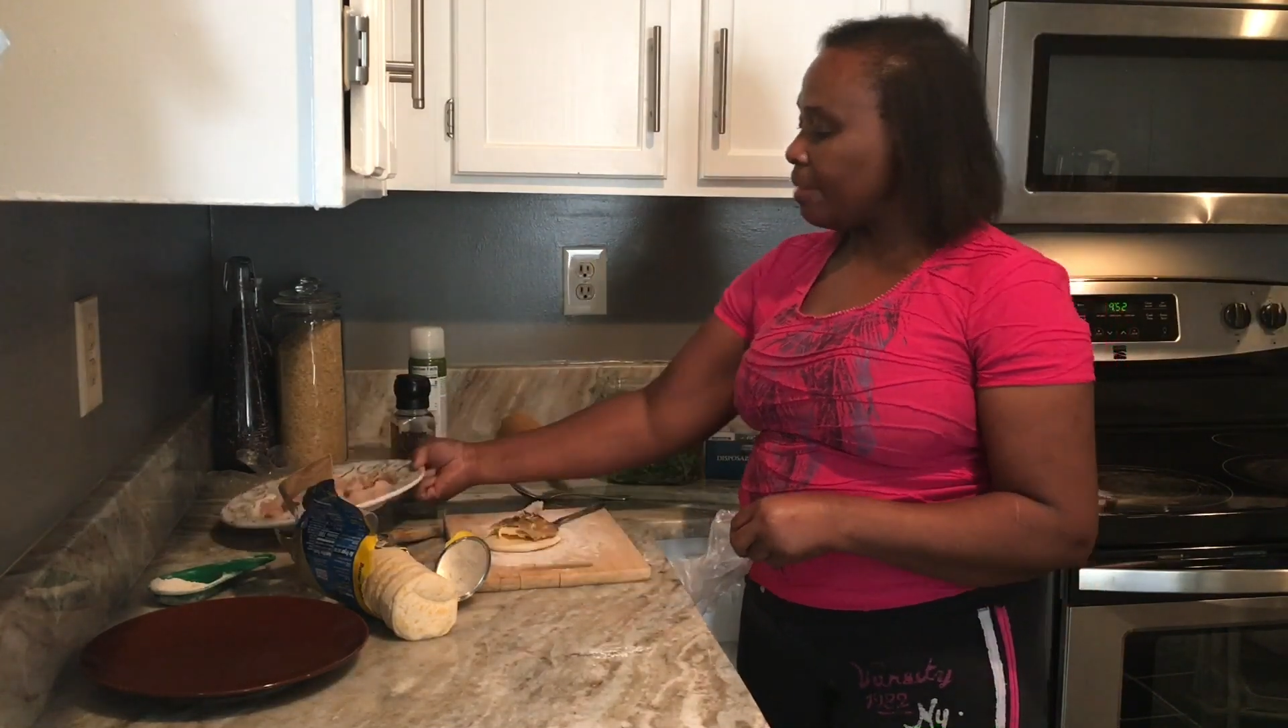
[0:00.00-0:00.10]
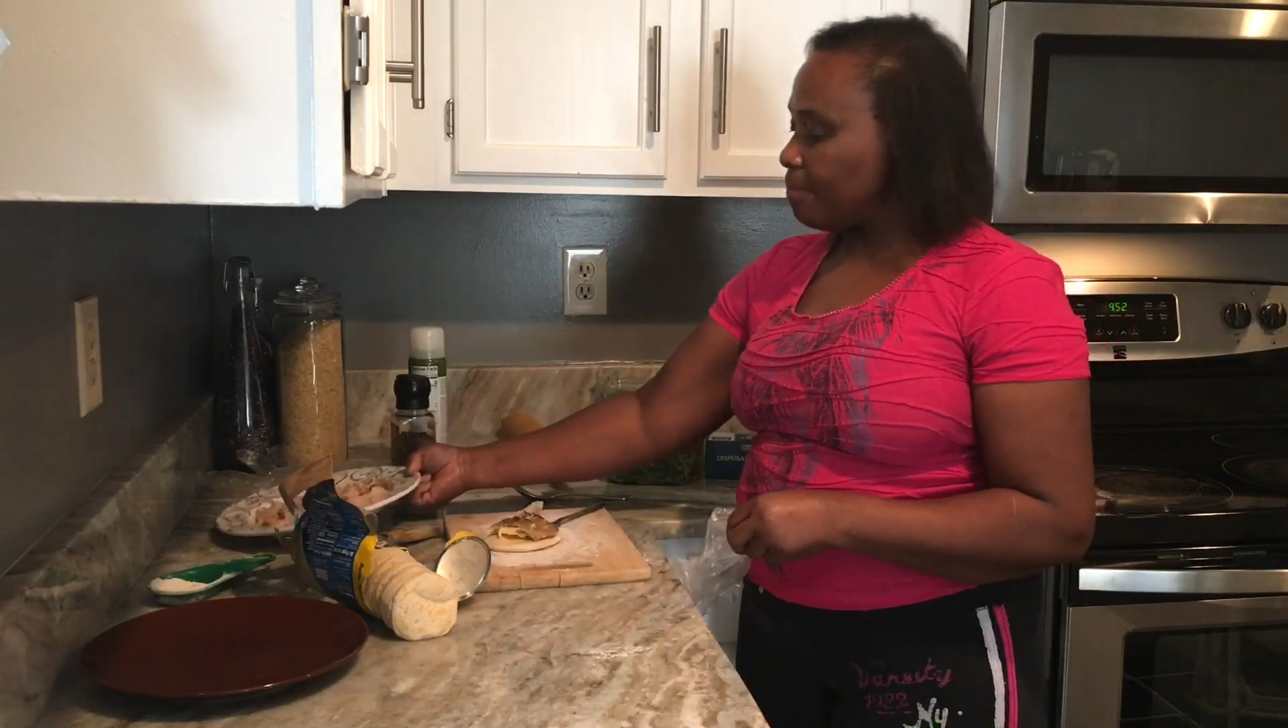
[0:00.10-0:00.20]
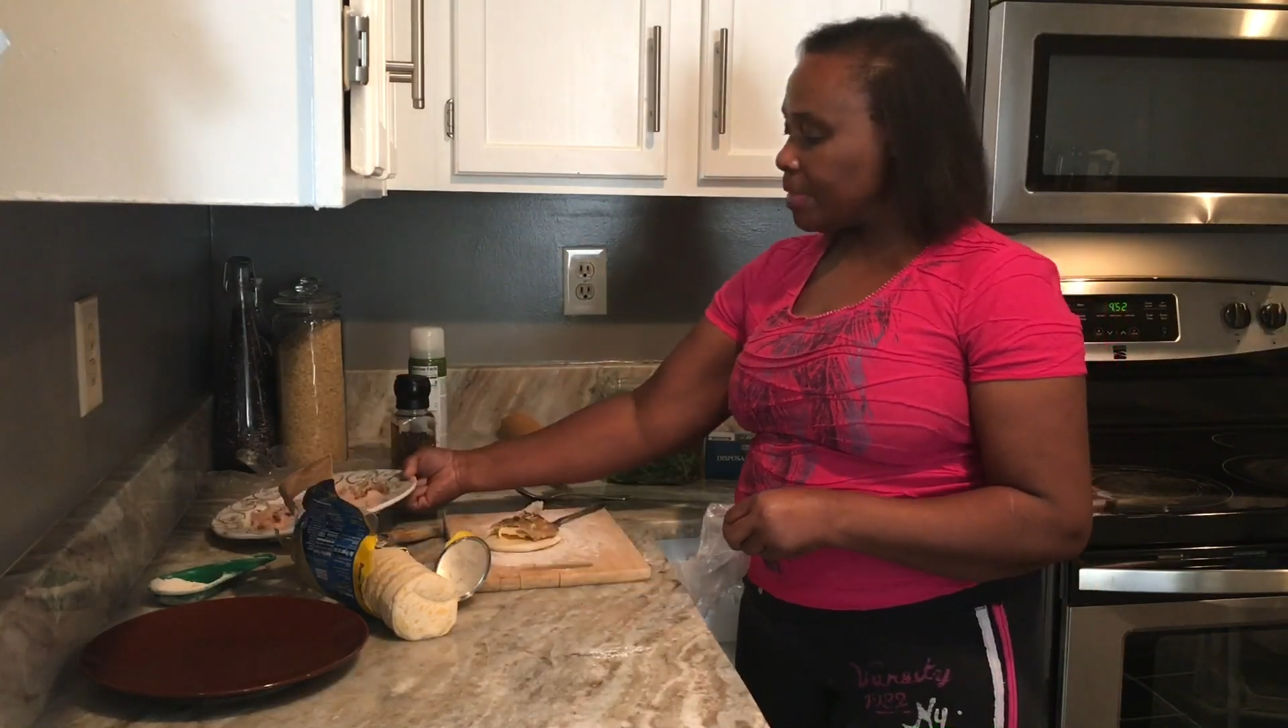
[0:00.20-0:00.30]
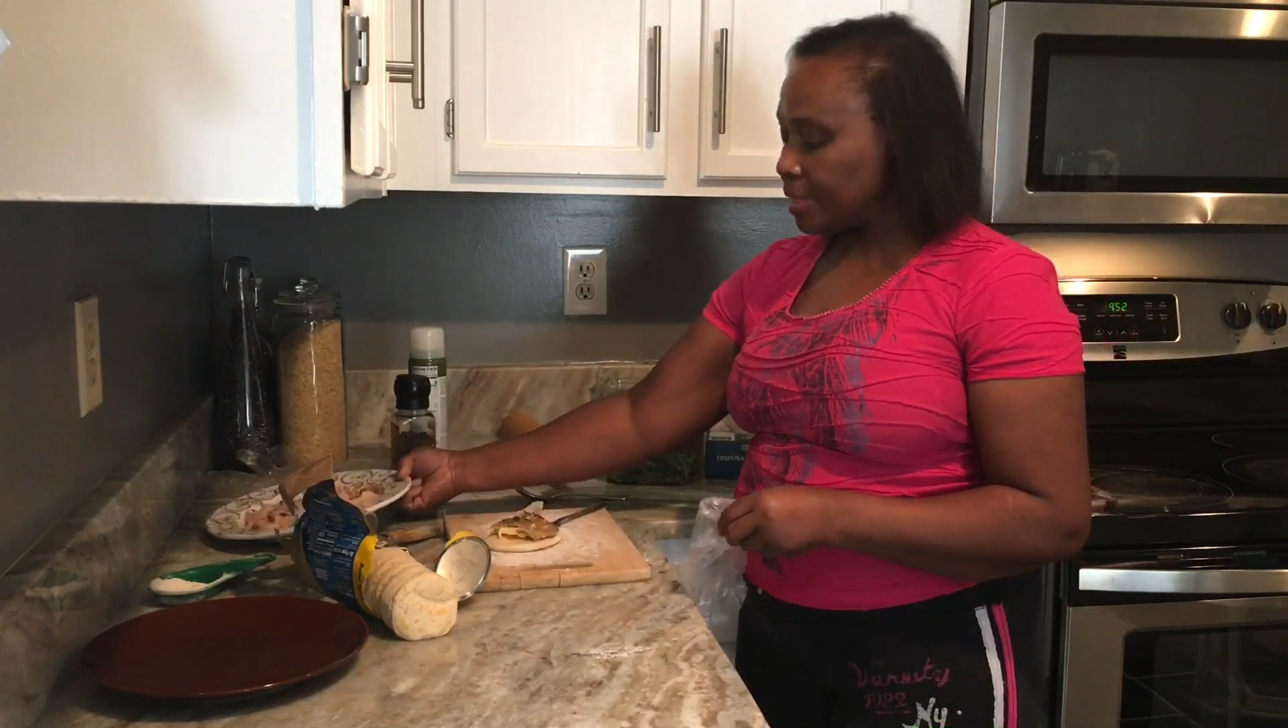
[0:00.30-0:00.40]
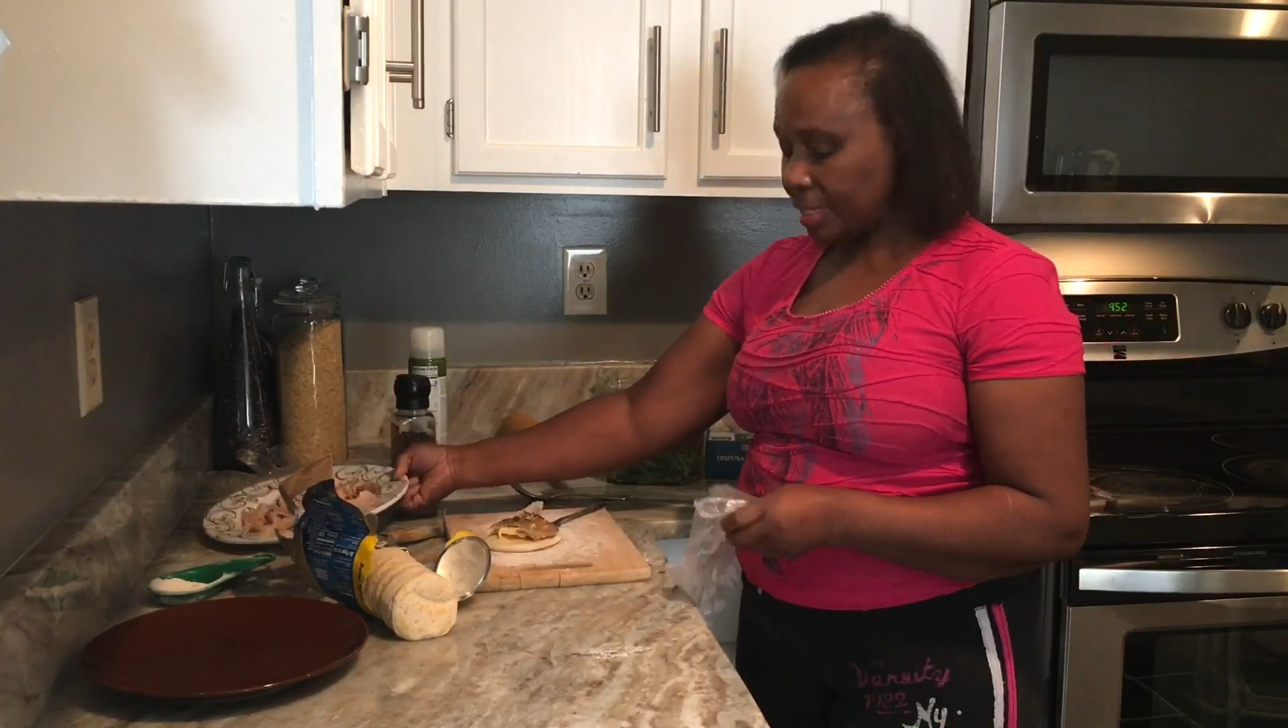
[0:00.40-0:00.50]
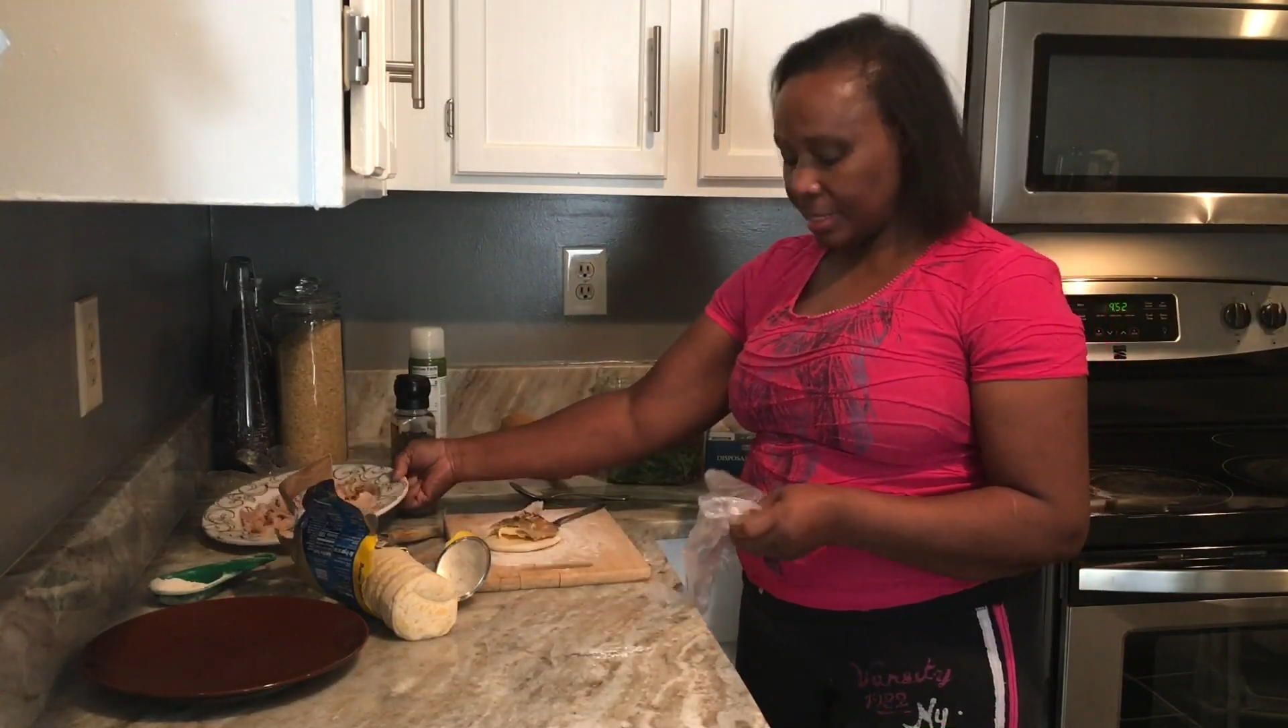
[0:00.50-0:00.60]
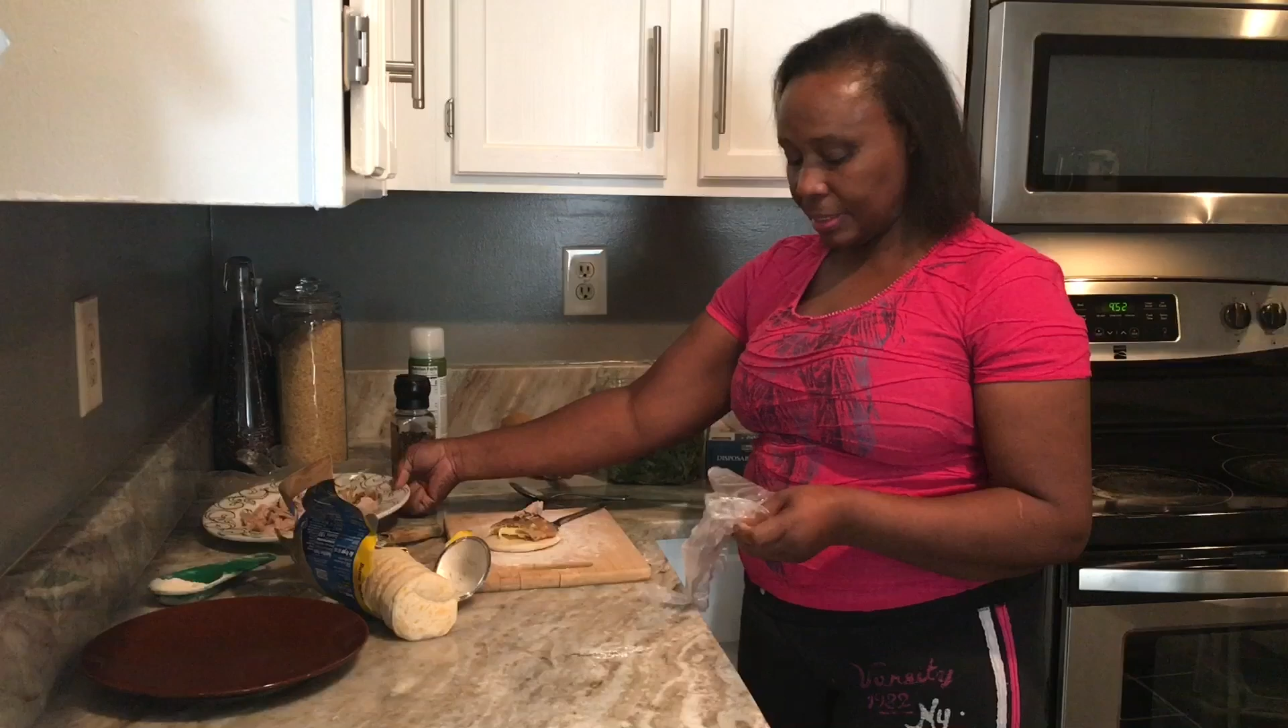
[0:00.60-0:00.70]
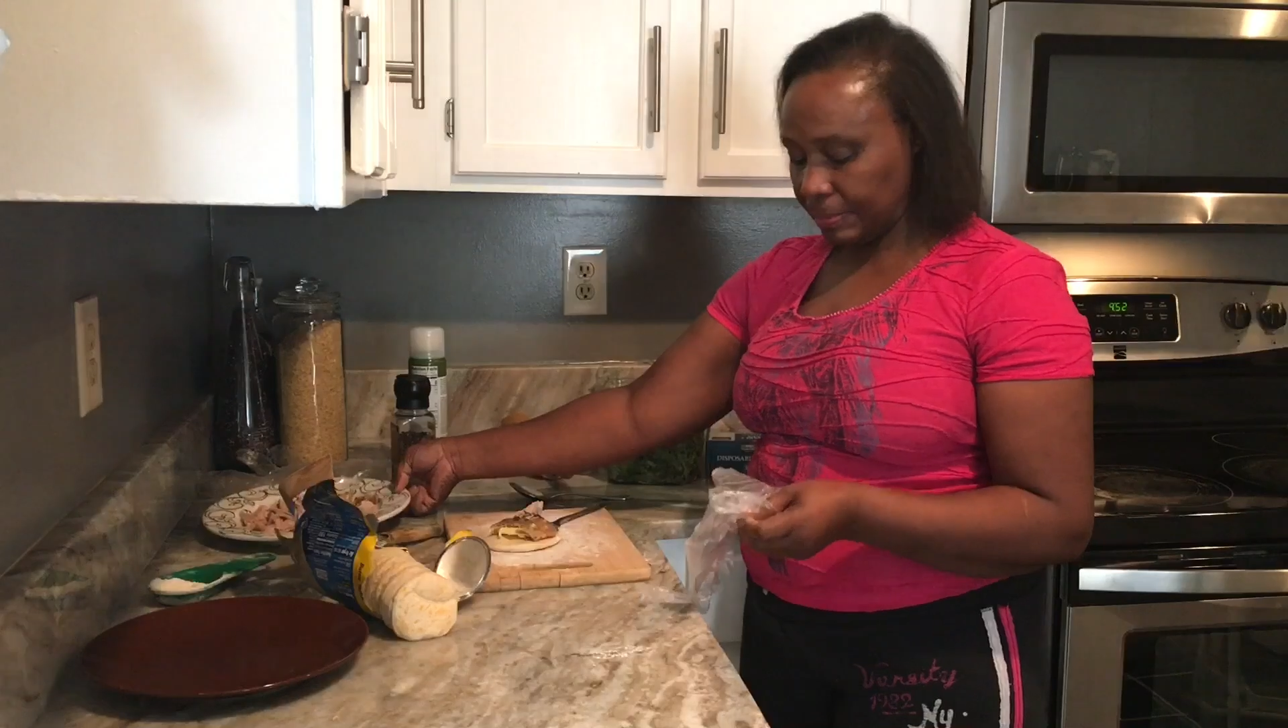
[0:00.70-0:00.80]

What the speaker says: pieces.